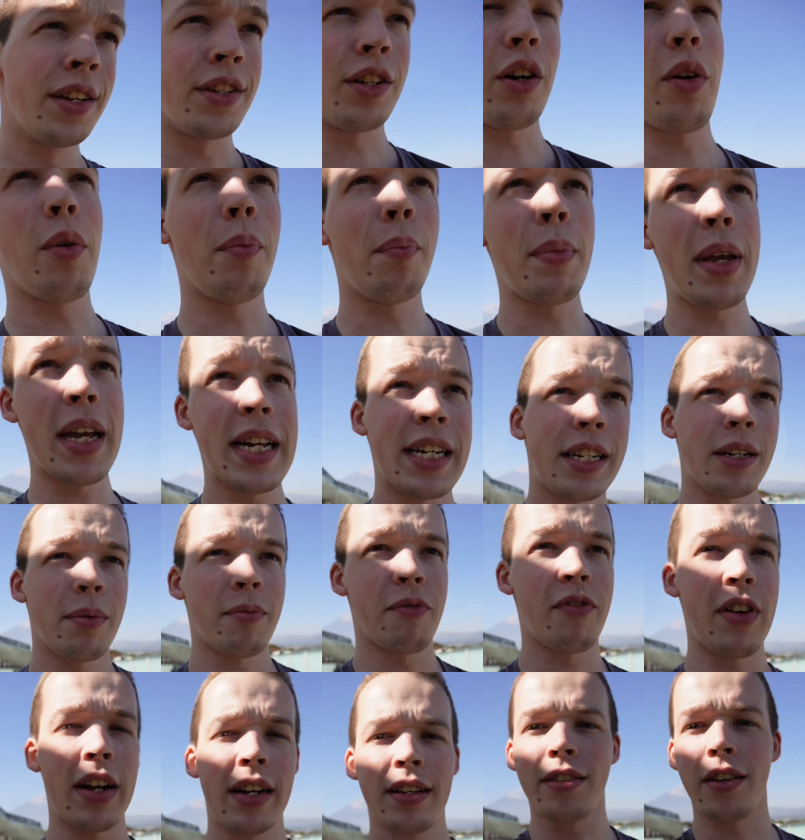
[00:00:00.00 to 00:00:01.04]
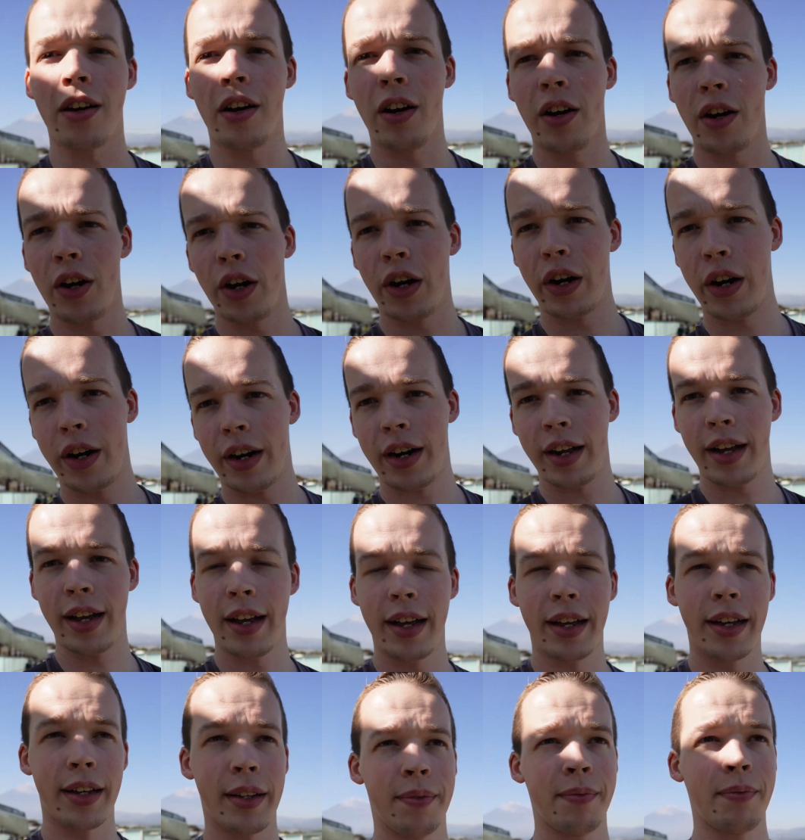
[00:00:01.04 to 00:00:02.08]
So me and some friends
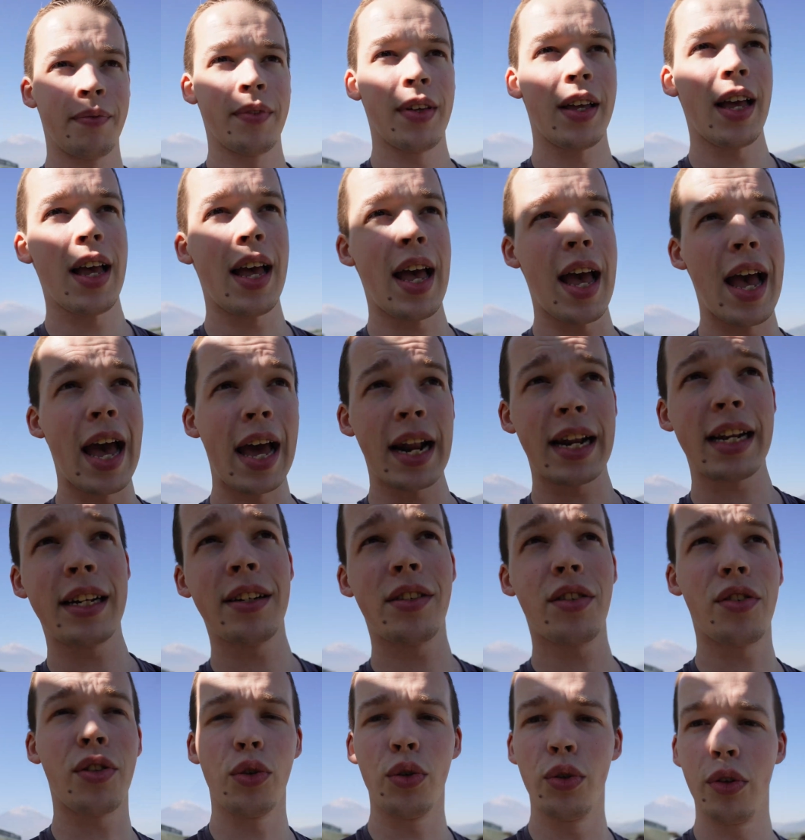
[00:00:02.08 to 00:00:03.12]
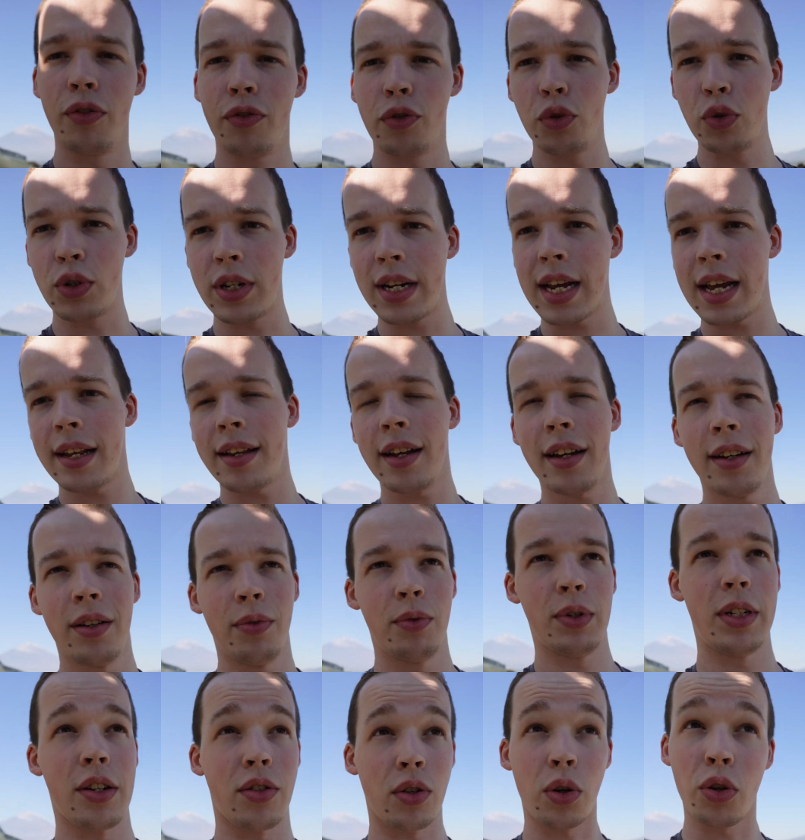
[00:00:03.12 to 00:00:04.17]
are headed to Fuji,
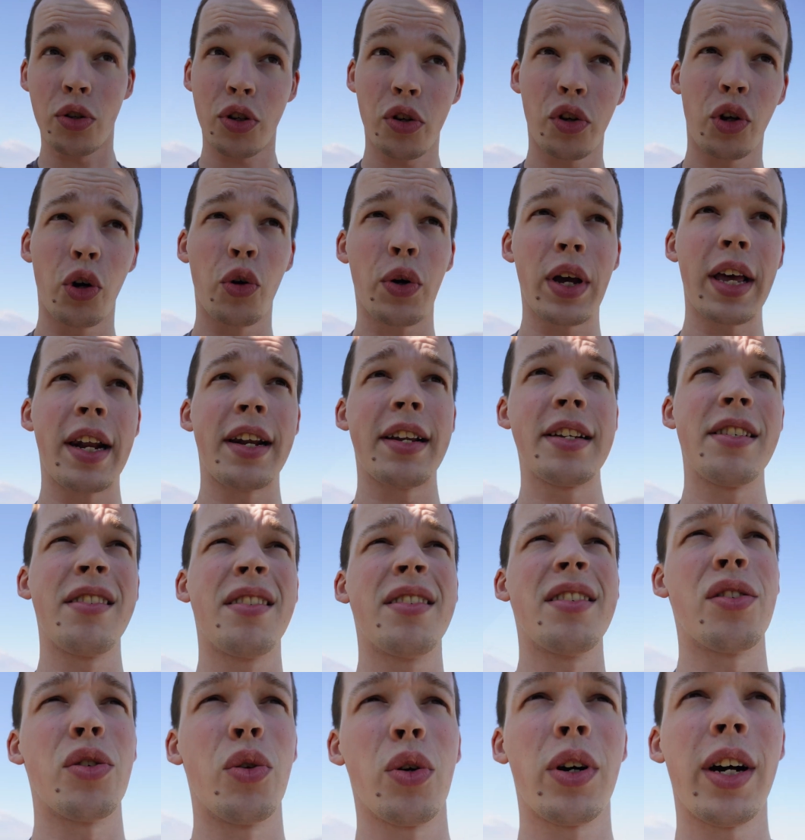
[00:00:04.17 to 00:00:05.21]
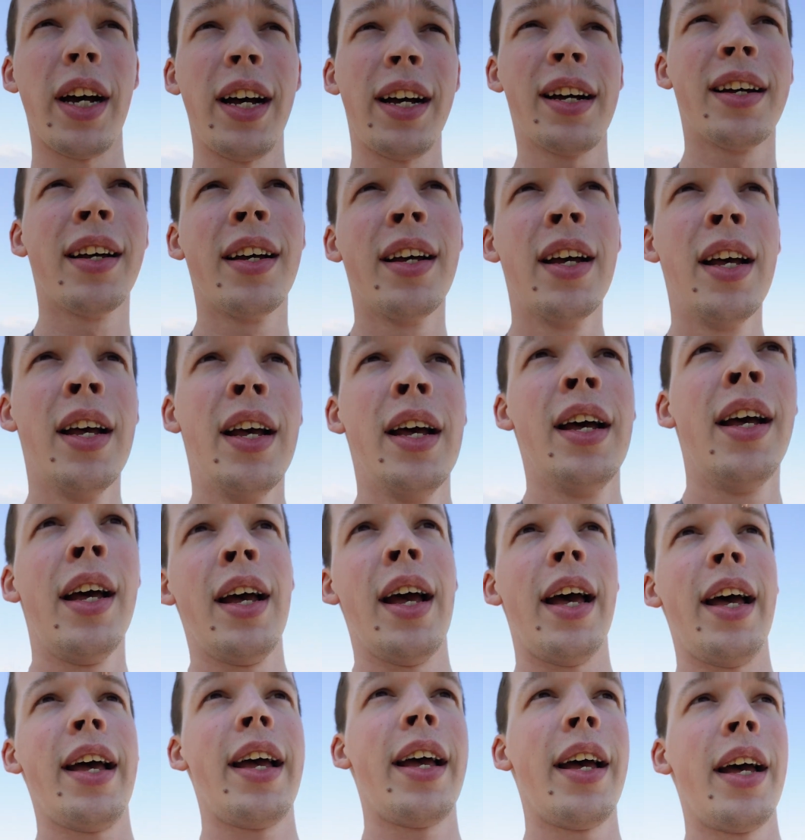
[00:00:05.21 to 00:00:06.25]
which is also located in Shizuoka.
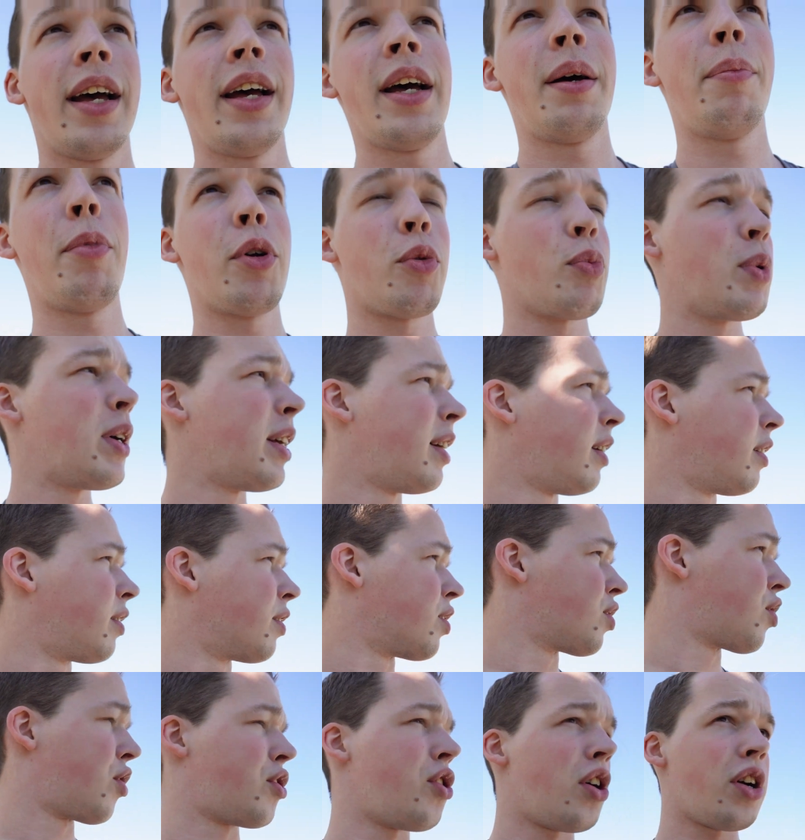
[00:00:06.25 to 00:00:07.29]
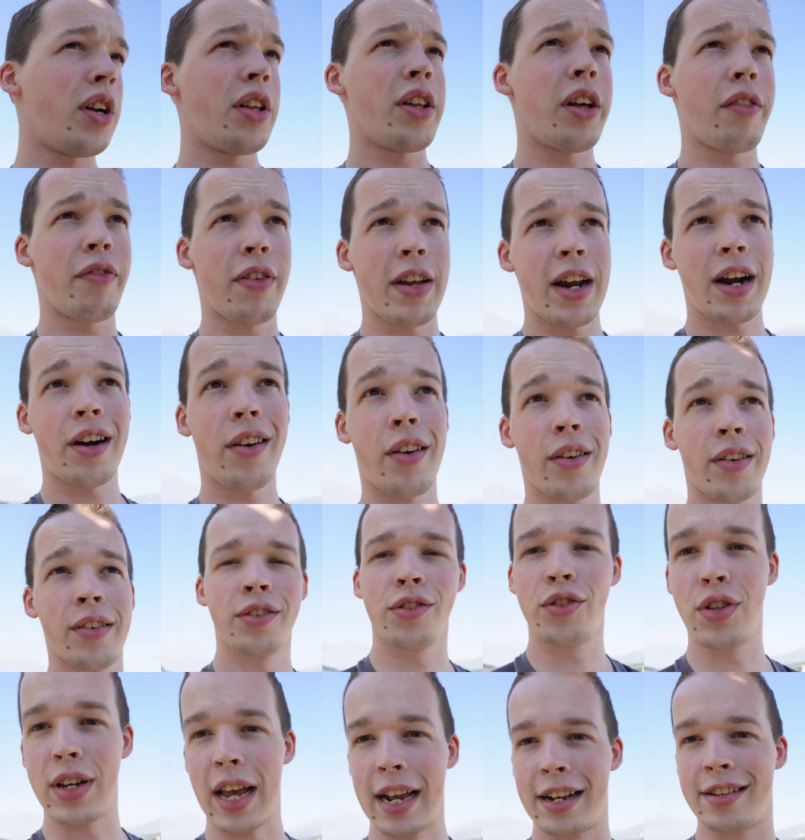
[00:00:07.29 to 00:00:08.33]
But we'll start it off here
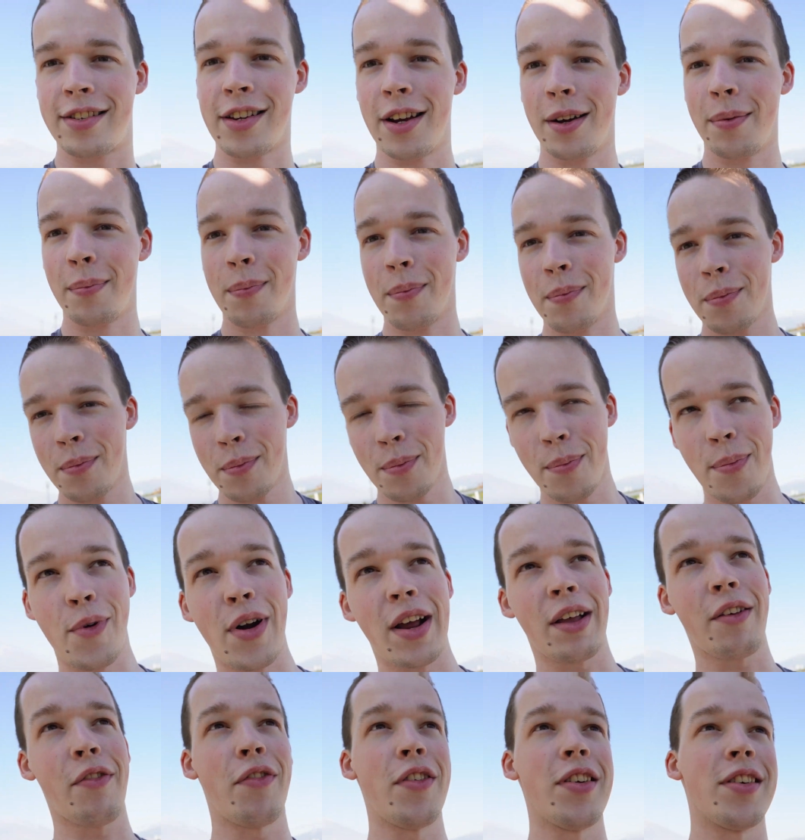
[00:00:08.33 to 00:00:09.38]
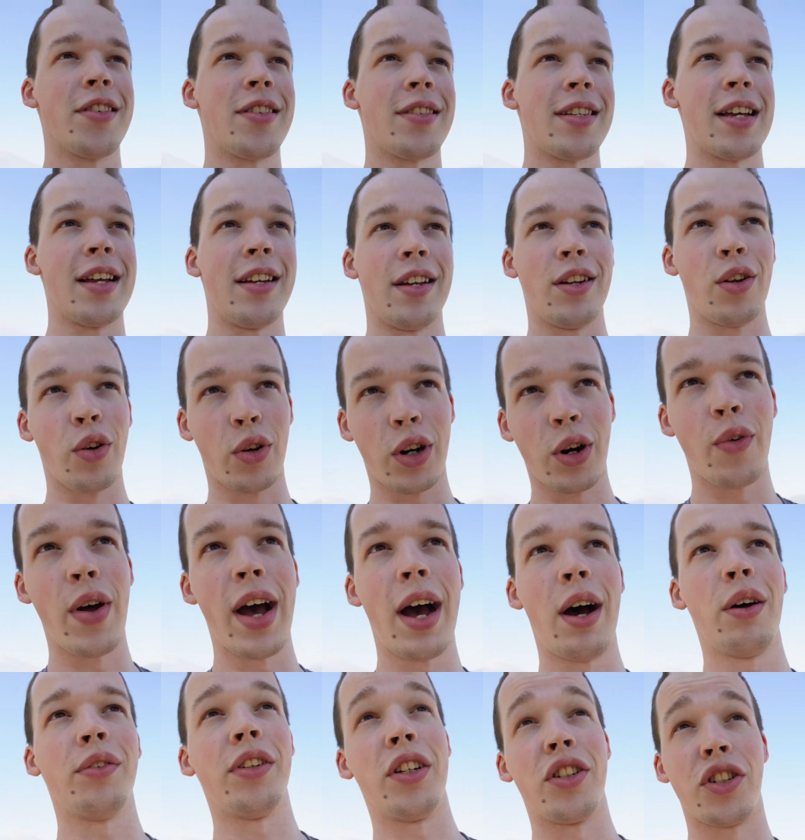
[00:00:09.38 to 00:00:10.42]
to get some breakfast and look
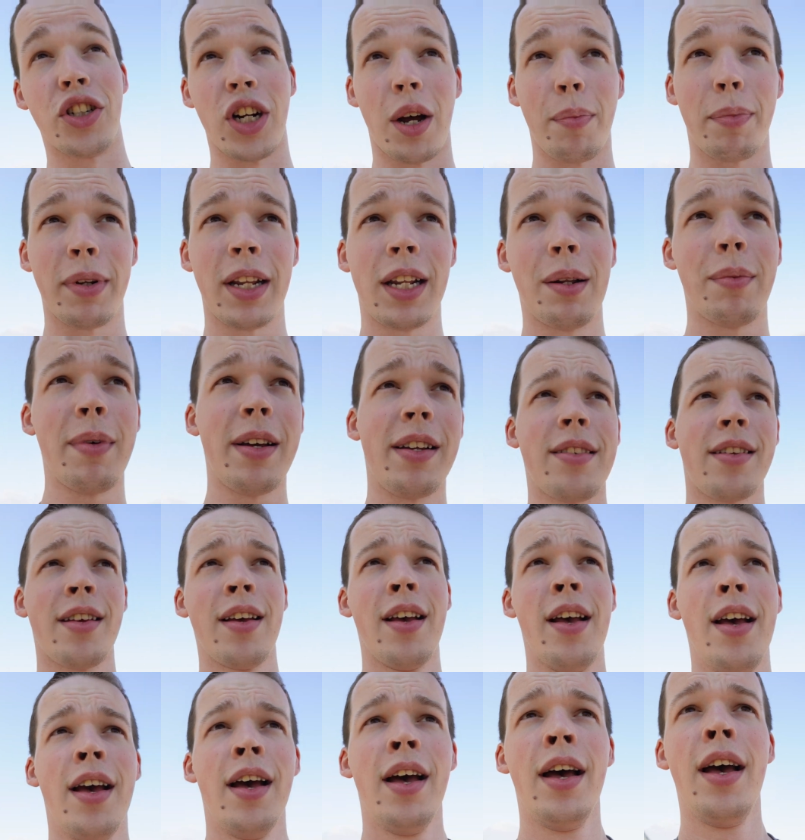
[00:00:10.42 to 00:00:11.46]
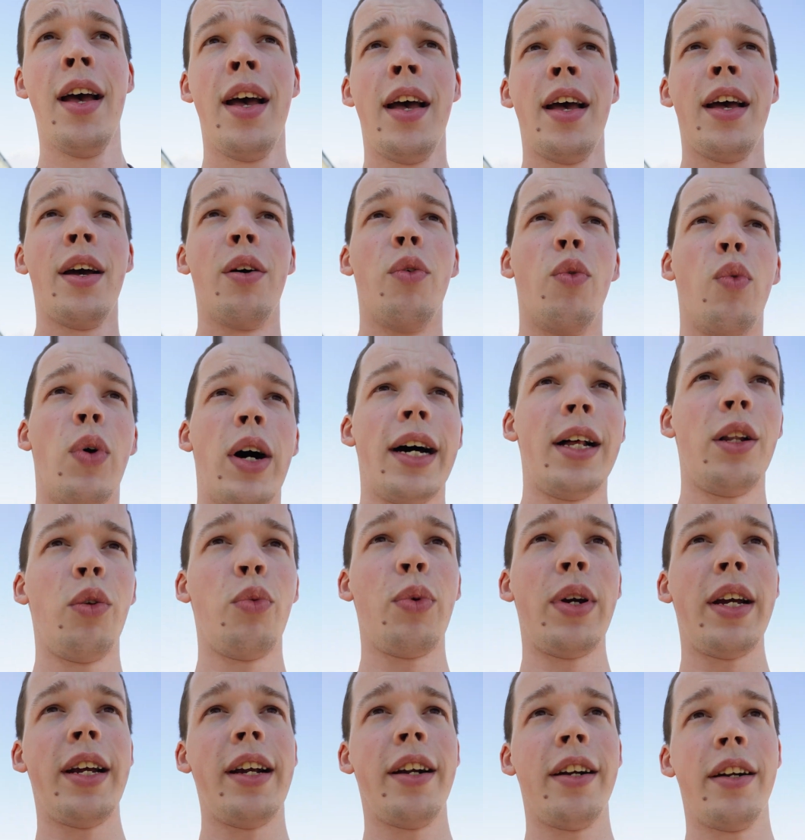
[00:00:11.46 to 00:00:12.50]
around and shop a little bit while
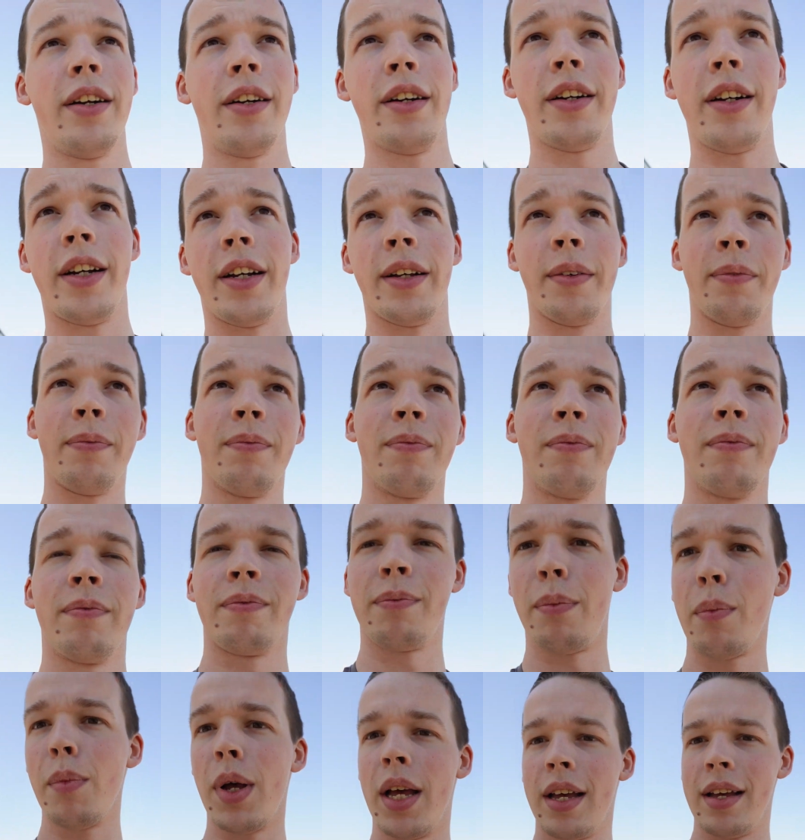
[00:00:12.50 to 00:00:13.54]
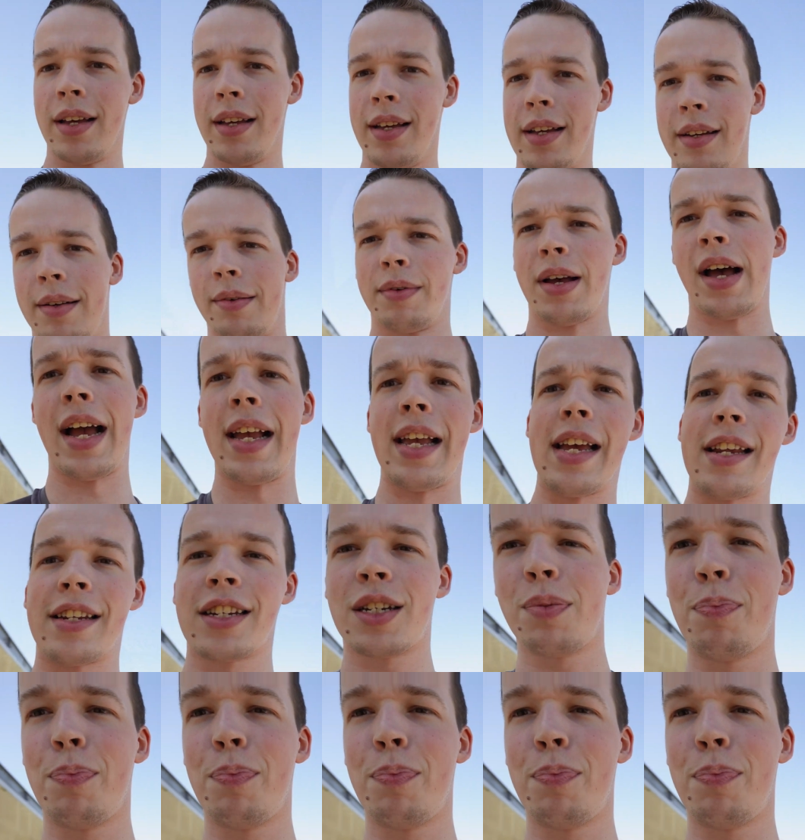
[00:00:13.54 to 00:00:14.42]
we're, I guess,